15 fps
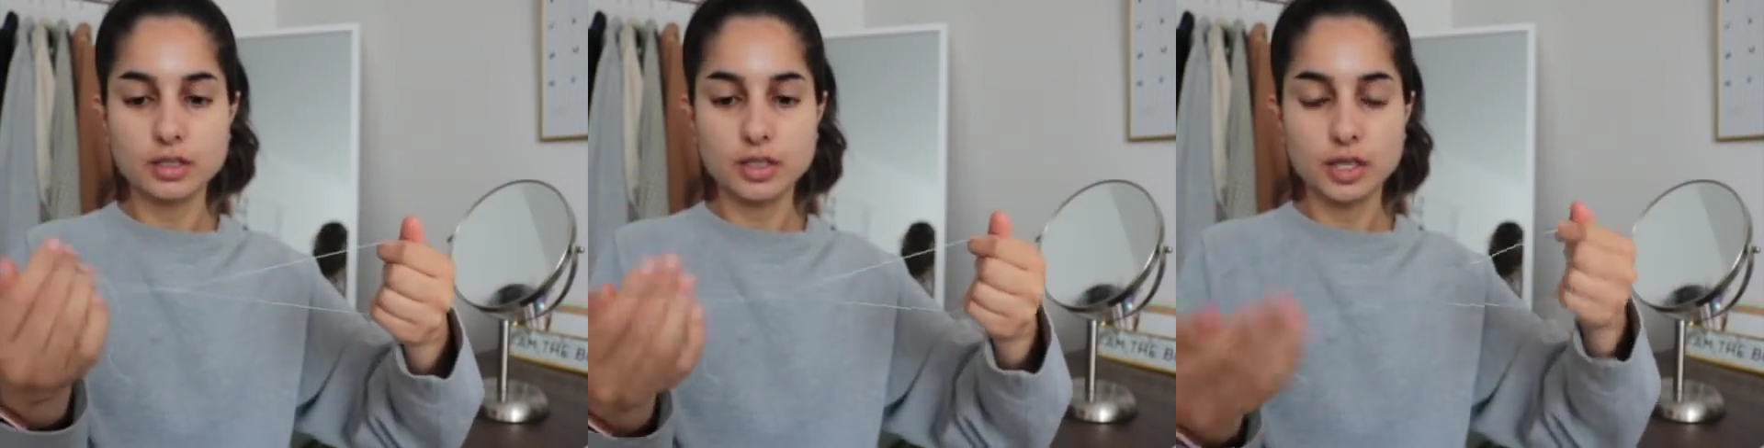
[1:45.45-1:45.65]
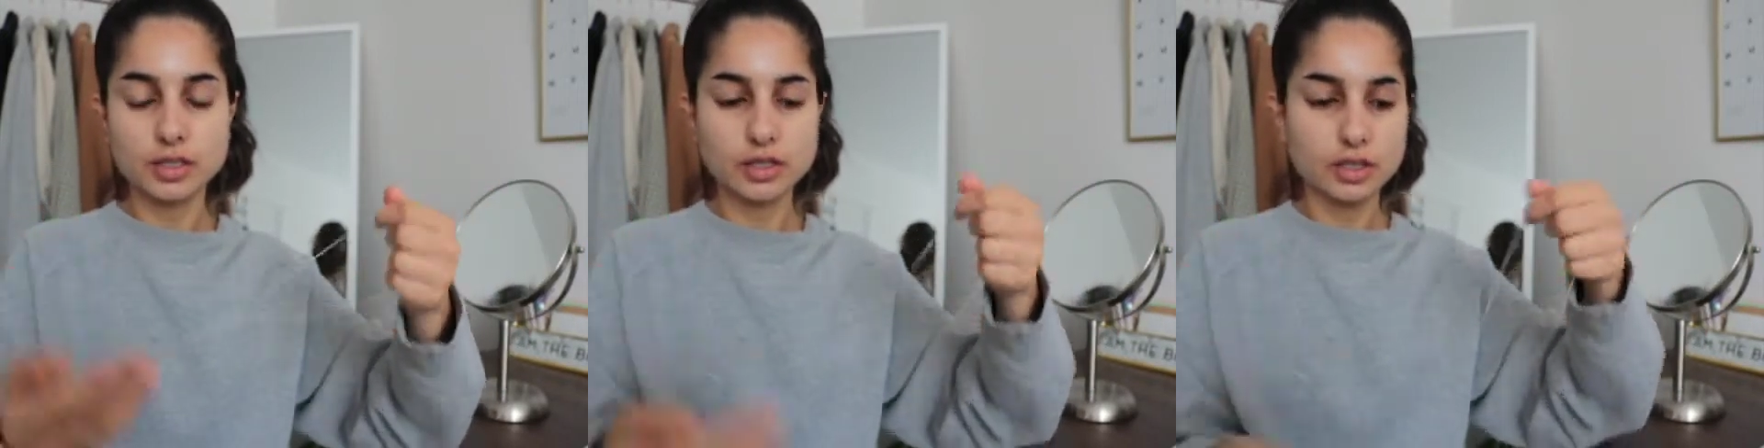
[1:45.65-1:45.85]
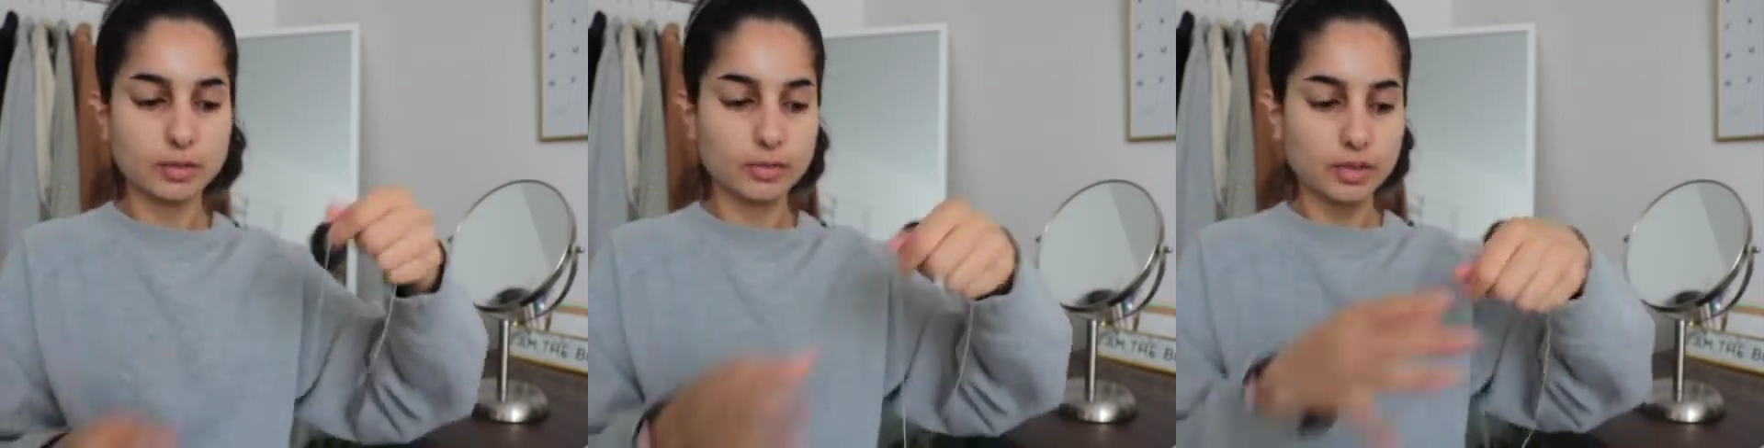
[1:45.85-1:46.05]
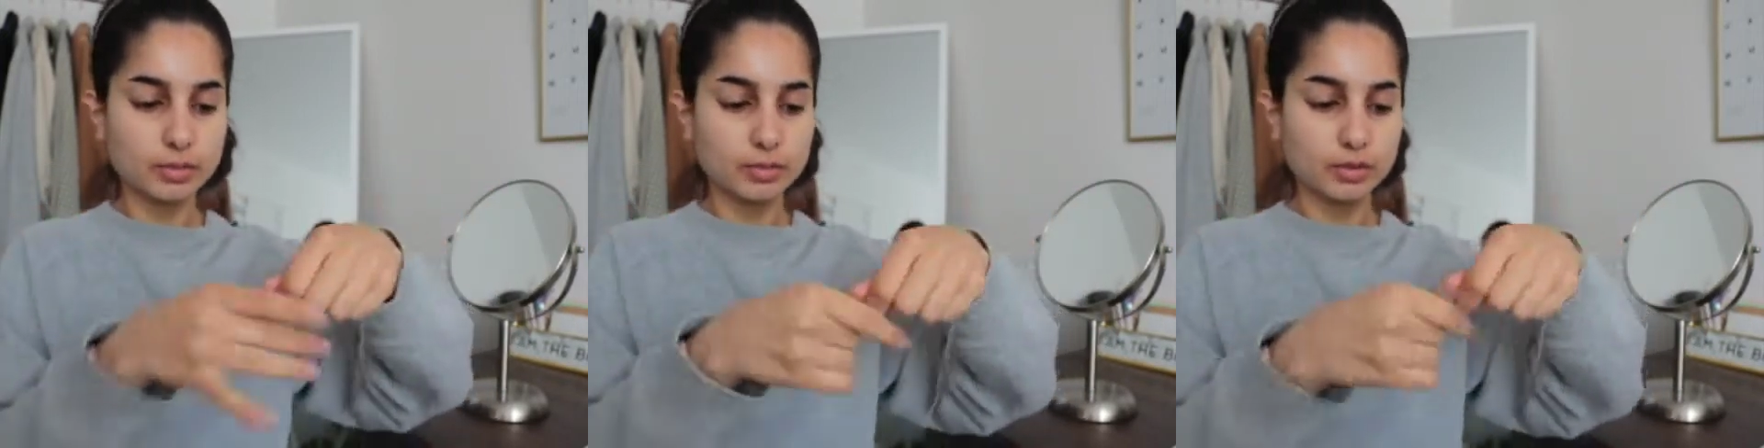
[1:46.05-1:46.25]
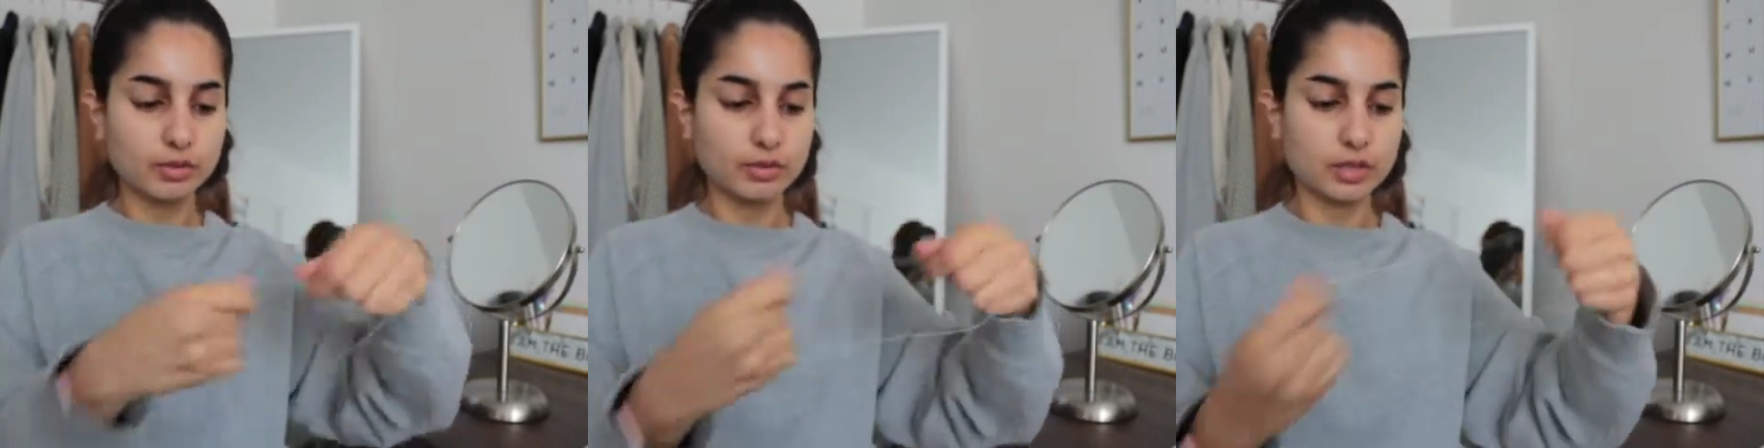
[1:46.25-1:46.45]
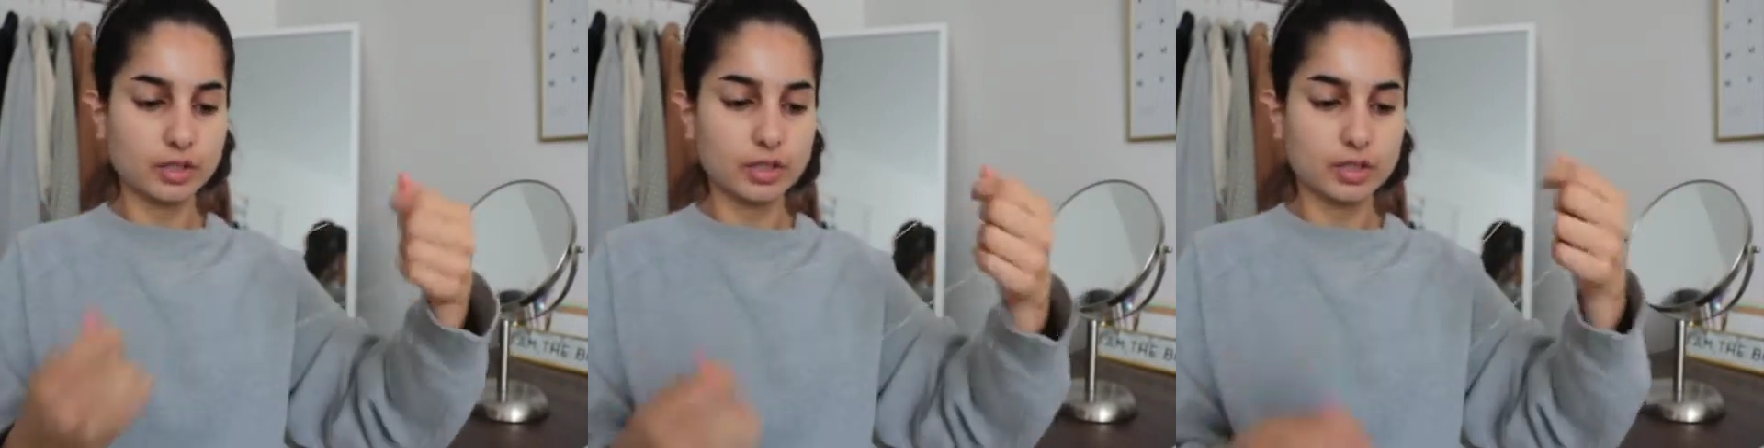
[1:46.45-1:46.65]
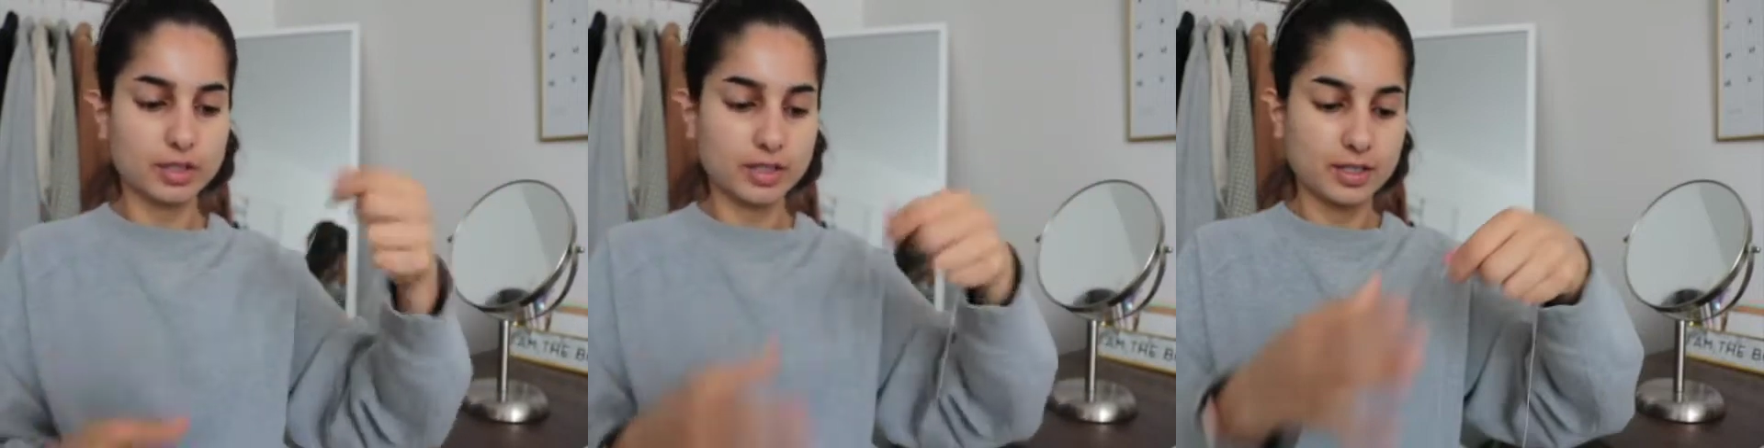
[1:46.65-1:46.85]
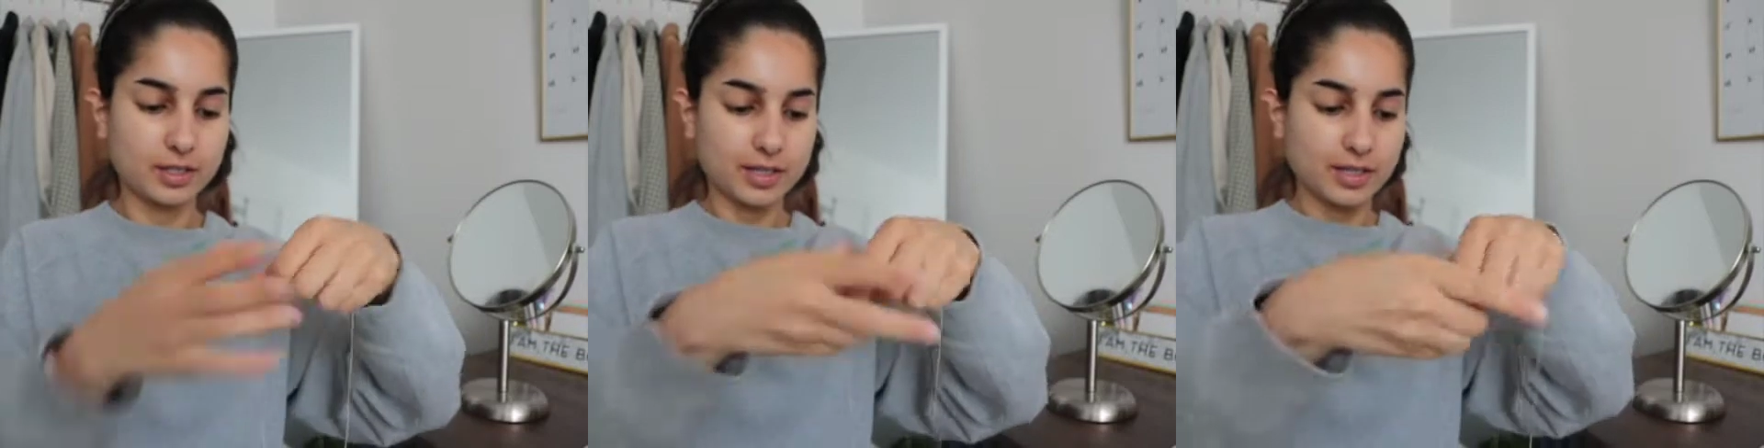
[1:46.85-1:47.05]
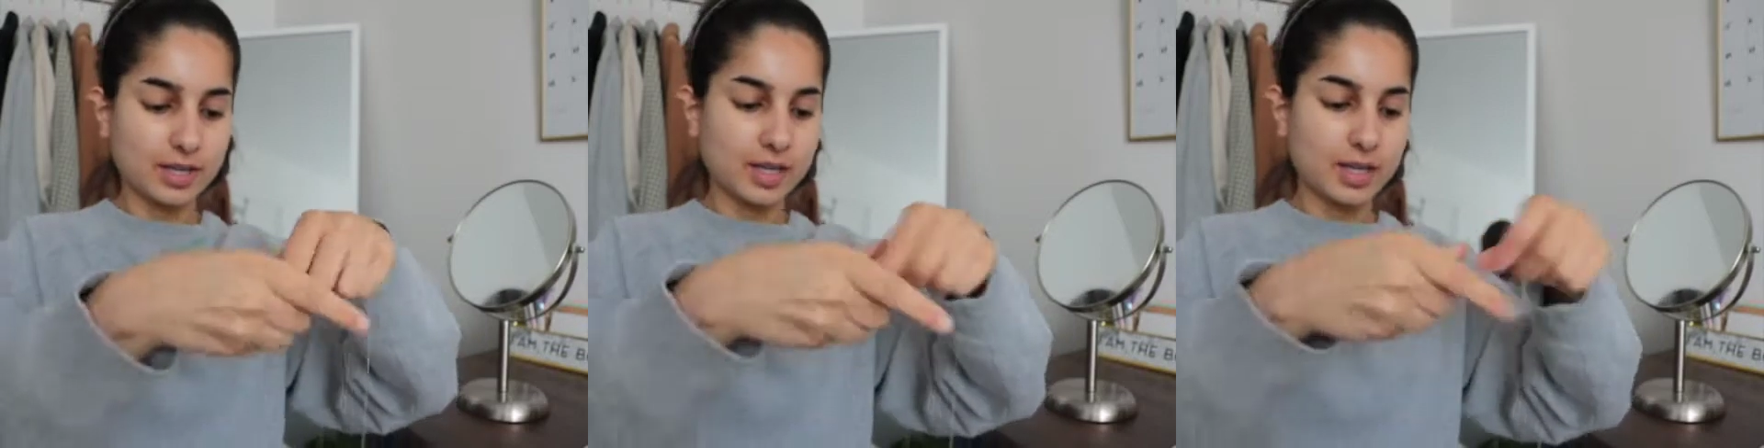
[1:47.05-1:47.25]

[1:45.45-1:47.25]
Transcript: Actually, I'm going to move the